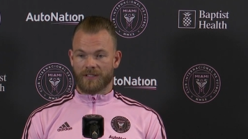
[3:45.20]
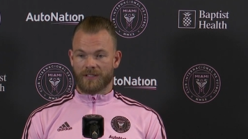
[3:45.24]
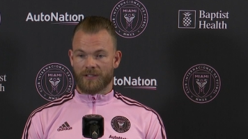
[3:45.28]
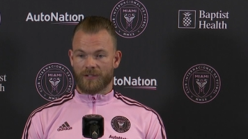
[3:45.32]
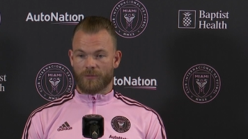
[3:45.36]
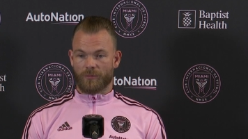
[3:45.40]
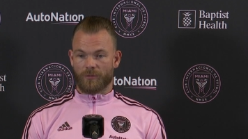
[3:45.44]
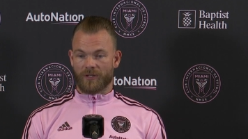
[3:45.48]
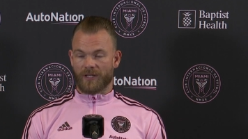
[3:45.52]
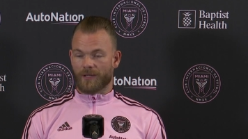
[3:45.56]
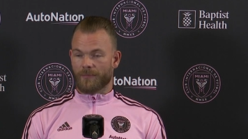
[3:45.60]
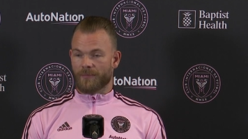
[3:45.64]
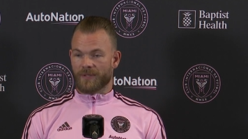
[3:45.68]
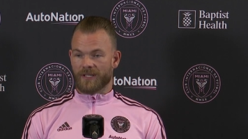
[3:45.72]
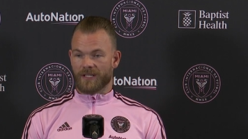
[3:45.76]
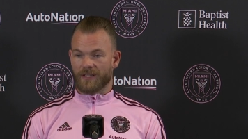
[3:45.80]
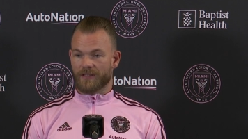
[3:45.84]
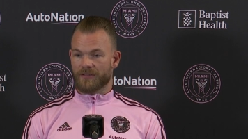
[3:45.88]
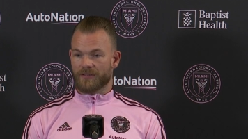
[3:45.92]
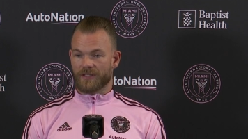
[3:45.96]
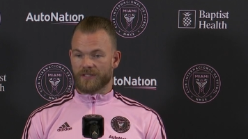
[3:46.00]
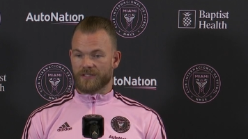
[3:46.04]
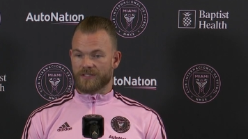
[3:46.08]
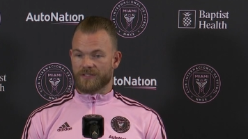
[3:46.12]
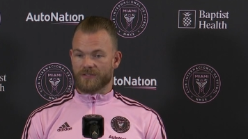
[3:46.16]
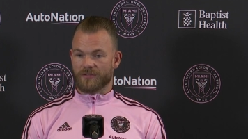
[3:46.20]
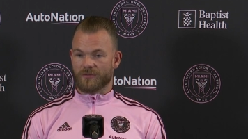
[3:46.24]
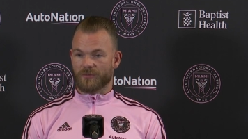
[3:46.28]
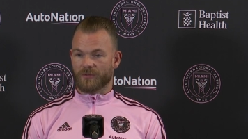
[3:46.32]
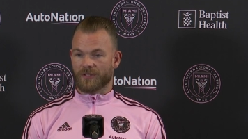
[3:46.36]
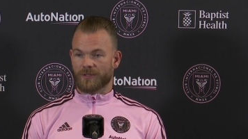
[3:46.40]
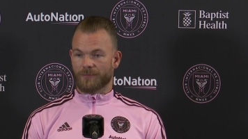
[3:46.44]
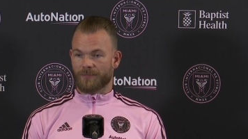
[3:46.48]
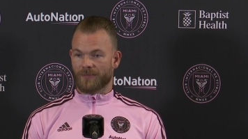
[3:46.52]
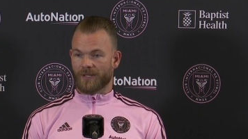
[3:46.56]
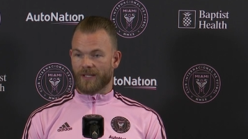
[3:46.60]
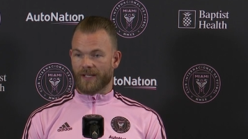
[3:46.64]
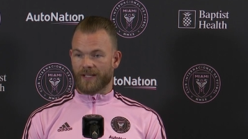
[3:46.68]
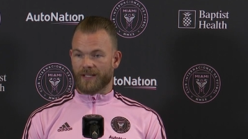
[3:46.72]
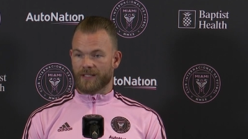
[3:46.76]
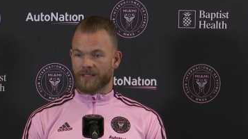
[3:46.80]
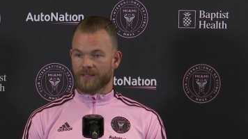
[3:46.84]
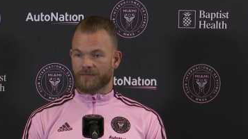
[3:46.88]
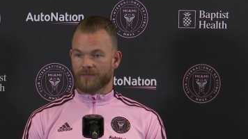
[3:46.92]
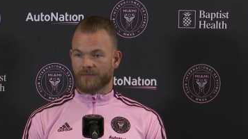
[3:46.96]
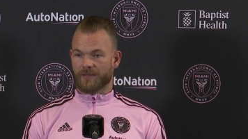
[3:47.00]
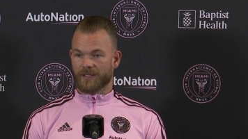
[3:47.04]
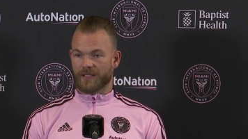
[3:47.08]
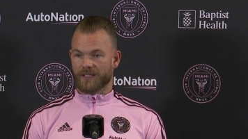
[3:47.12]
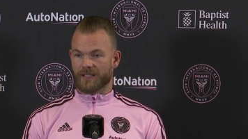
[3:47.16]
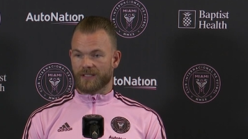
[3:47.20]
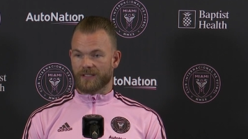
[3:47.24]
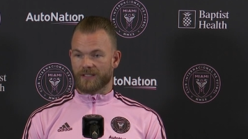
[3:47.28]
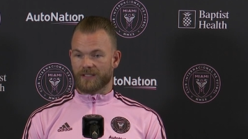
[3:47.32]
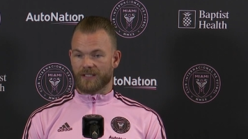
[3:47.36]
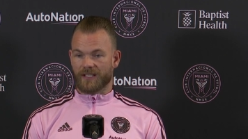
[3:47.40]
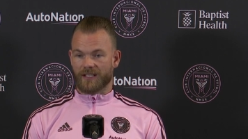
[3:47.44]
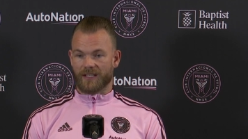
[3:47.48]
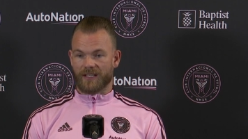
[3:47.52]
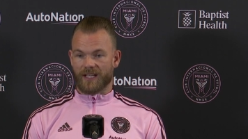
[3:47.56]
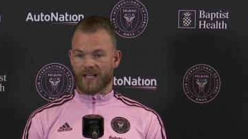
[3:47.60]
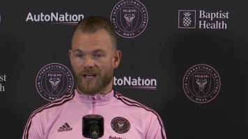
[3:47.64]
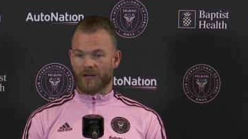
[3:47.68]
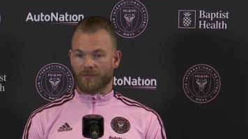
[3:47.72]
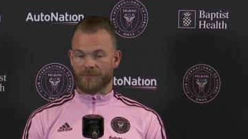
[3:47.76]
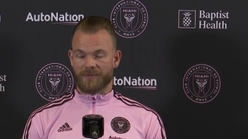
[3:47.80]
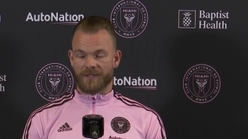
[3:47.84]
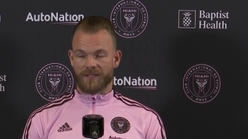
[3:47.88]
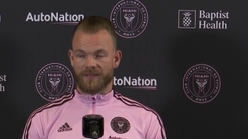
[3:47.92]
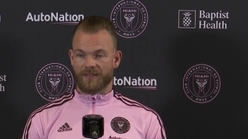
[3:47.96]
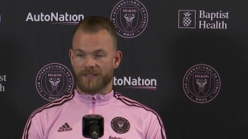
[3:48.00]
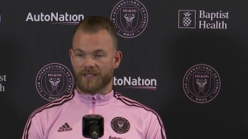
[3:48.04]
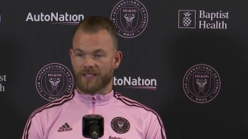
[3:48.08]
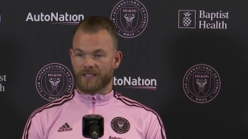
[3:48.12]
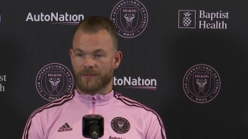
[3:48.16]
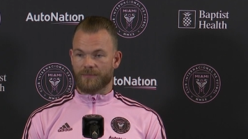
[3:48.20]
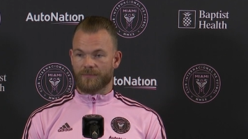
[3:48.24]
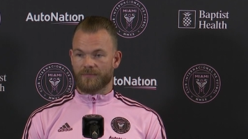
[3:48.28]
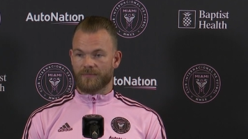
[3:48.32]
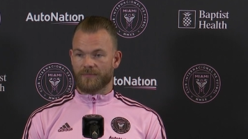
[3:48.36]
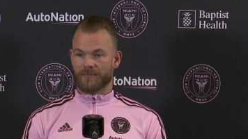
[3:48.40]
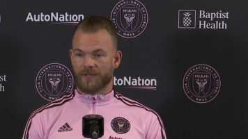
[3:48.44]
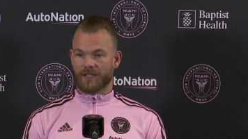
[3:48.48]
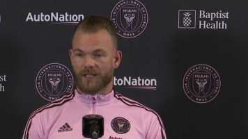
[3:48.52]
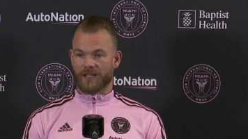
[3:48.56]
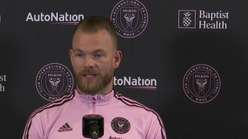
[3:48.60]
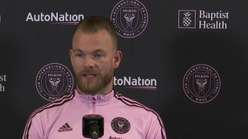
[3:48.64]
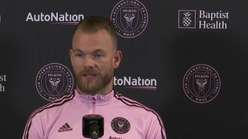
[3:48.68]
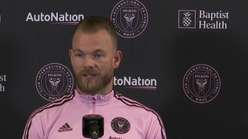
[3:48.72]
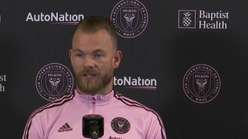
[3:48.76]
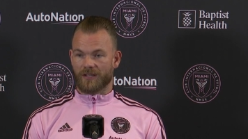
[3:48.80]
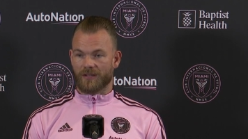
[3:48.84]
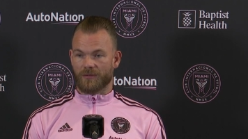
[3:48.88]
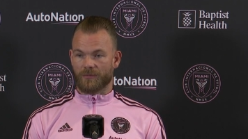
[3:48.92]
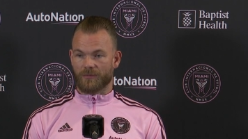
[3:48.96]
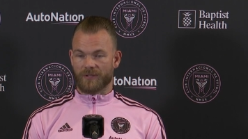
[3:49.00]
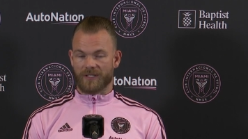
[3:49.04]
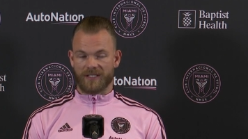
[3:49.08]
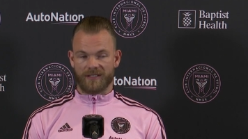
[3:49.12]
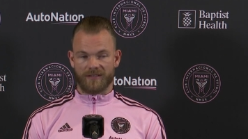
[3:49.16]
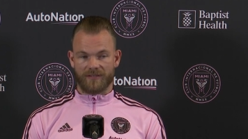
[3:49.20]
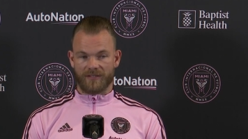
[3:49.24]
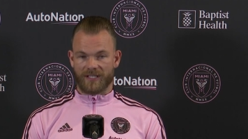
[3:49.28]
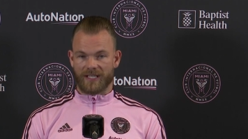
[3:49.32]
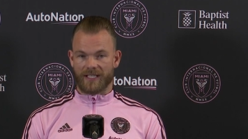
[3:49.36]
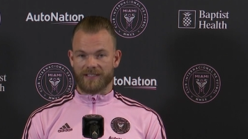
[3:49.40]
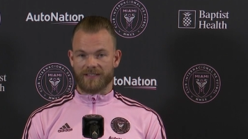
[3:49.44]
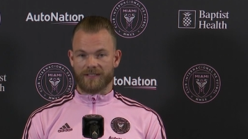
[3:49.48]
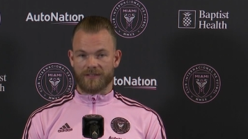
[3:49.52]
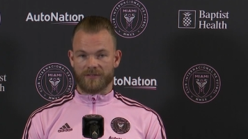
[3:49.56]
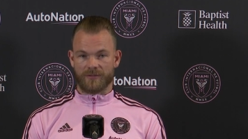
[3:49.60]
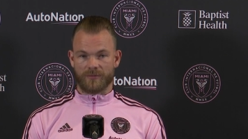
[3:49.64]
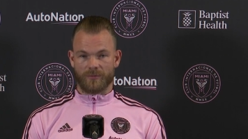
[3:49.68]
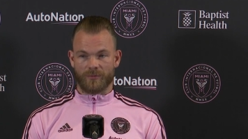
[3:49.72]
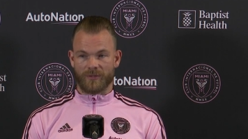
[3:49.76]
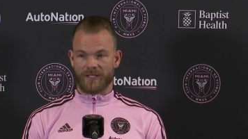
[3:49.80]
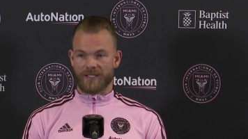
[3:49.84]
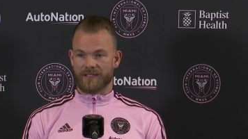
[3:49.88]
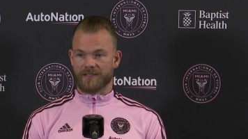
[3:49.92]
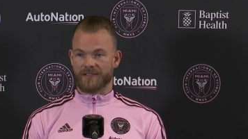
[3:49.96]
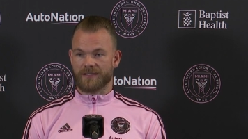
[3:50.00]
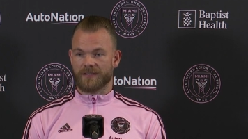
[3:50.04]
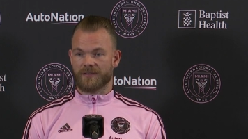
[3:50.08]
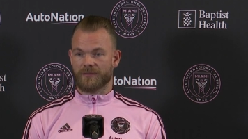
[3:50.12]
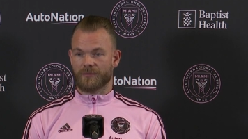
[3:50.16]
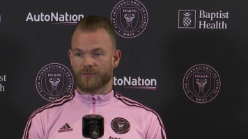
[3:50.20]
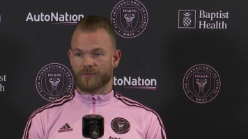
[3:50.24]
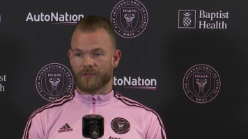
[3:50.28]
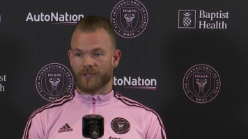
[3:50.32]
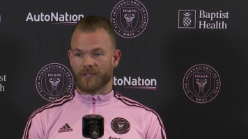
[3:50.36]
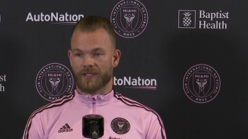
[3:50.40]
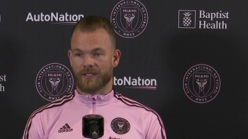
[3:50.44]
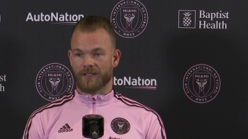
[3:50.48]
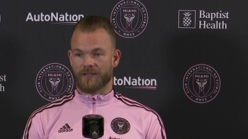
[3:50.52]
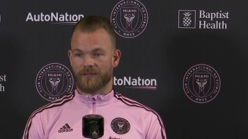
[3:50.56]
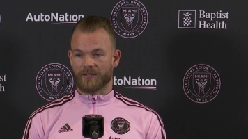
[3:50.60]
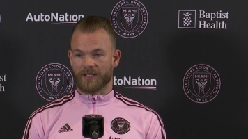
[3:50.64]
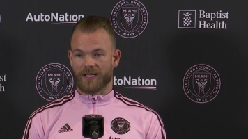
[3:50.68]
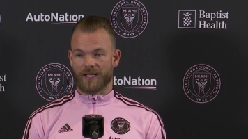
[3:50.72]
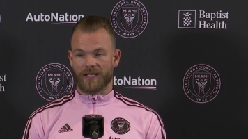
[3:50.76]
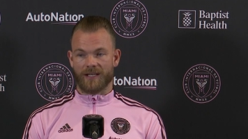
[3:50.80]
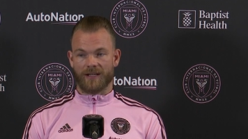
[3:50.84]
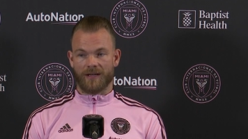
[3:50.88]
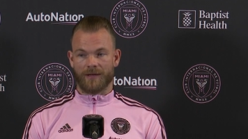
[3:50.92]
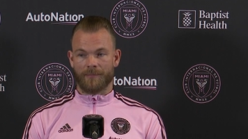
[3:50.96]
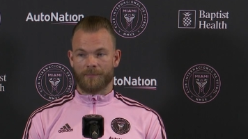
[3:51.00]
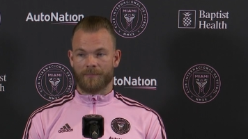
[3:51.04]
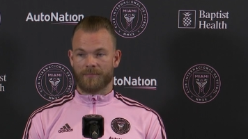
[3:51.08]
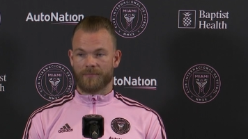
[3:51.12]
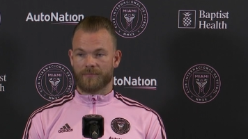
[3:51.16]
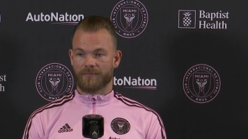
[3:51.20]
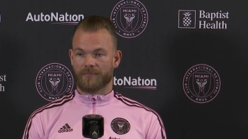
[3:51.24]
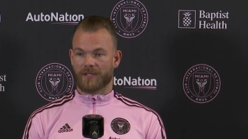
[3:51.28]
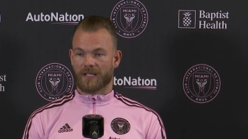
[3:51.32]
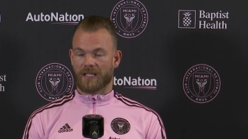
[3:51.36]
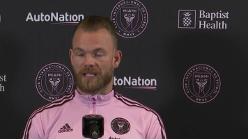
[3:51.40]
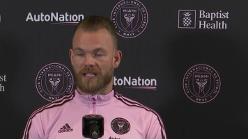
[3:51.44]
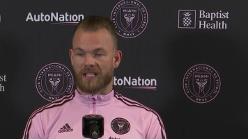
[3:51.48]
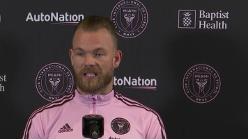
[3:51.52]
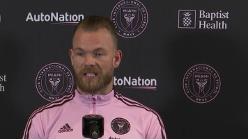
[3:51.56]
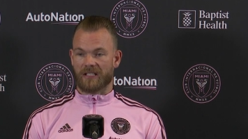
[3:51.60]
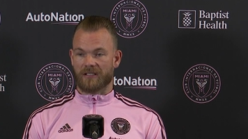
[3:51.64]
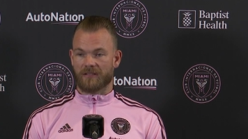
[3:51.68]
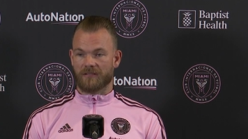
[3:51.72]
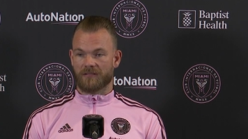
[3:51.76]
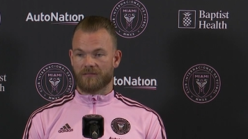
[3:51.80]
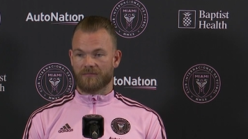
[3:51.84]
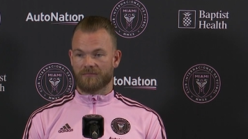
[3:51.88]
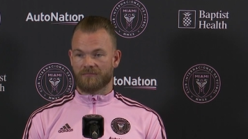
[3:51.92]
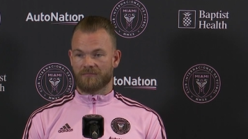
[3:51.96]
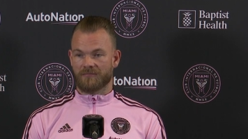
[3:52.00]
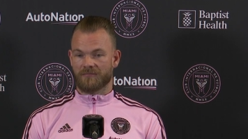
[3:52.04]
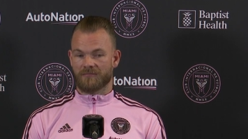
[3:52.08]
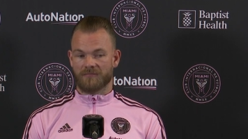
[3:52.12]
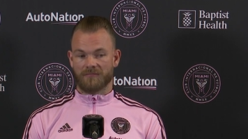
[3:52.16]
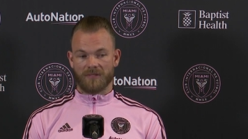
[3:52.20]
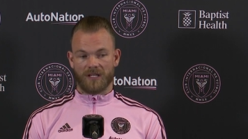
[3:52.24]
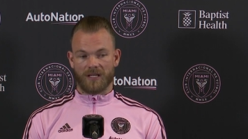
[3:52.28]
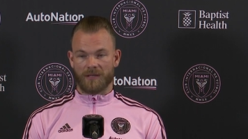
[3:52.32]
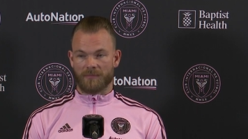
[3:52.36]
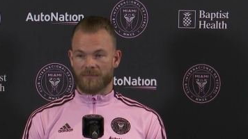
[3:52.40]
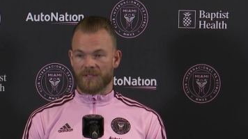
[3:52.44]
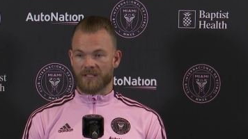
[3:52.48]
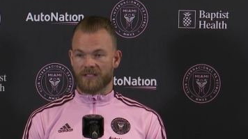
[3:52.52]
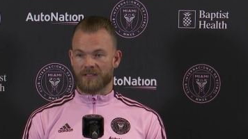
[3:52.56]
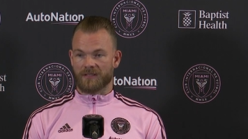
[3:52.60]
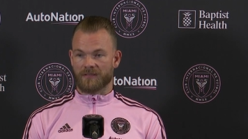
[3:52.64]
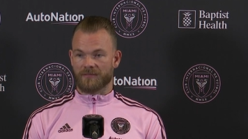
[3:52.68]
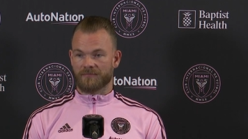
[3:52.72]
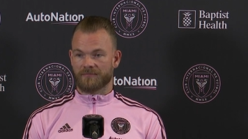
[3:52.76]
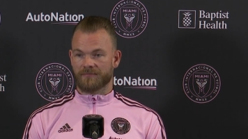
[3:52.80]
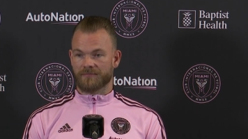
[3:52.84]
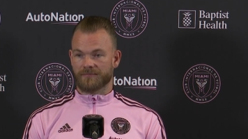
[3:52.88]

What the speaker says: when I'm here, I just want to play and help the team. We need to get those wins. We need to get up, and I'm here.